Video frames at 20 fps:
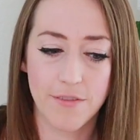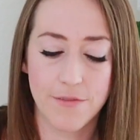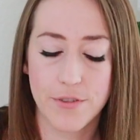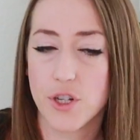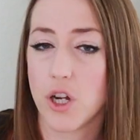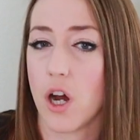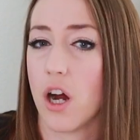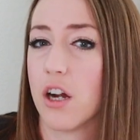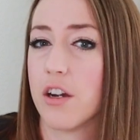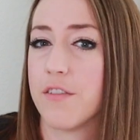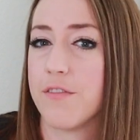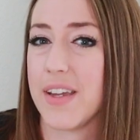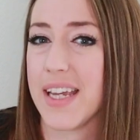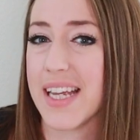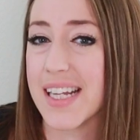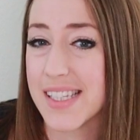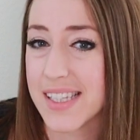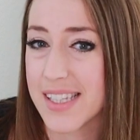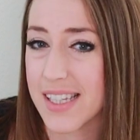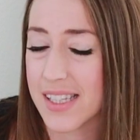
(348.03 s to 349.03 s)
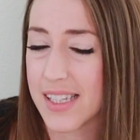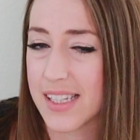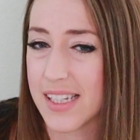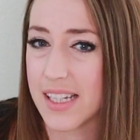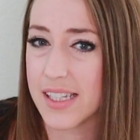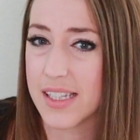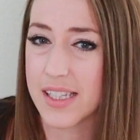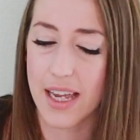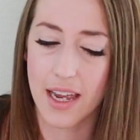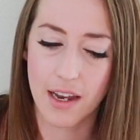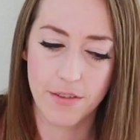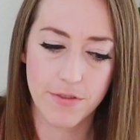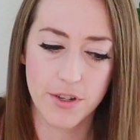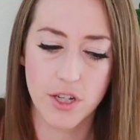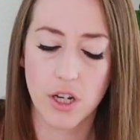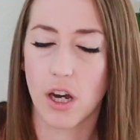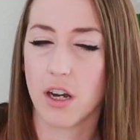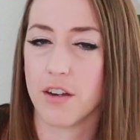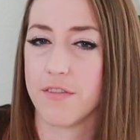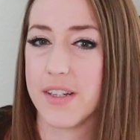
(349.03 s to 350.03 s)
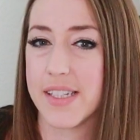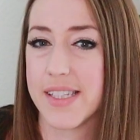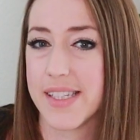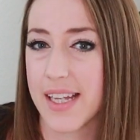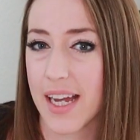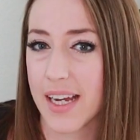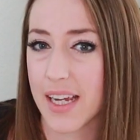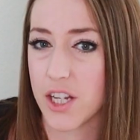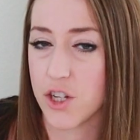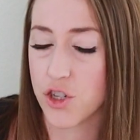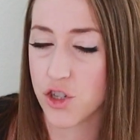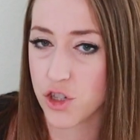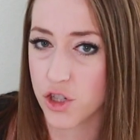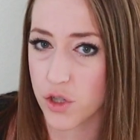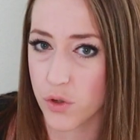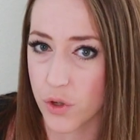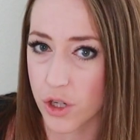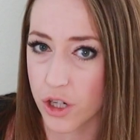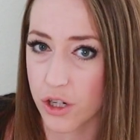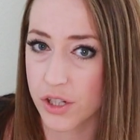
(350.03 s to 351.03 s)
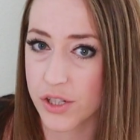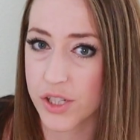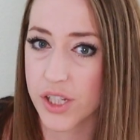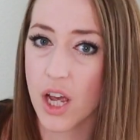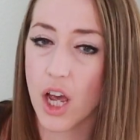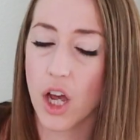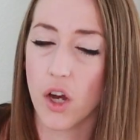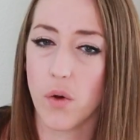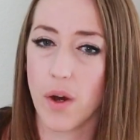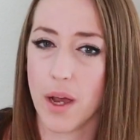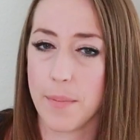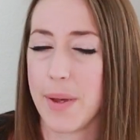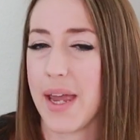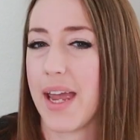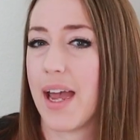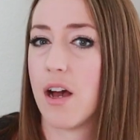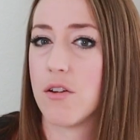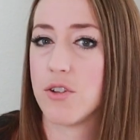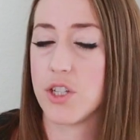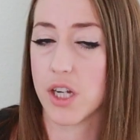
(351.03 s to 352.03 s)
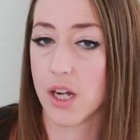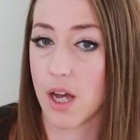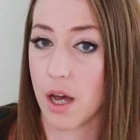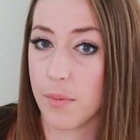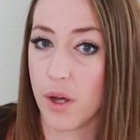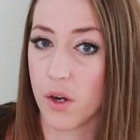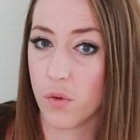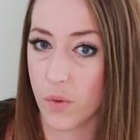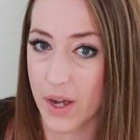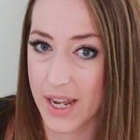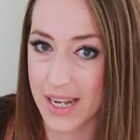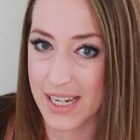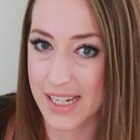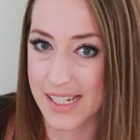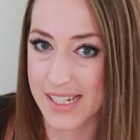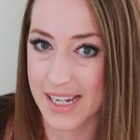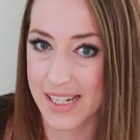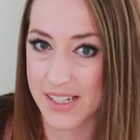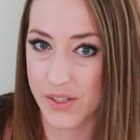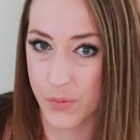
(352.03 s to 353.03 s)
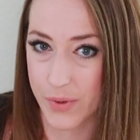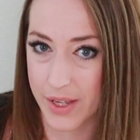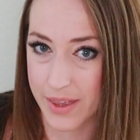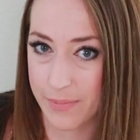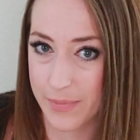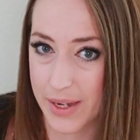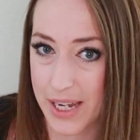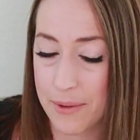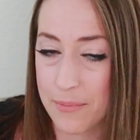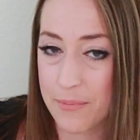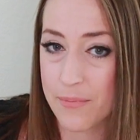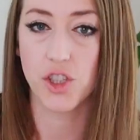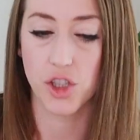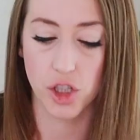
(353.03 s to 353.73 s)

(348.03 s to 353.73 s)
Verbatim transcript: photography assistants and photography second shooters who I pay out to come on wedding days with me.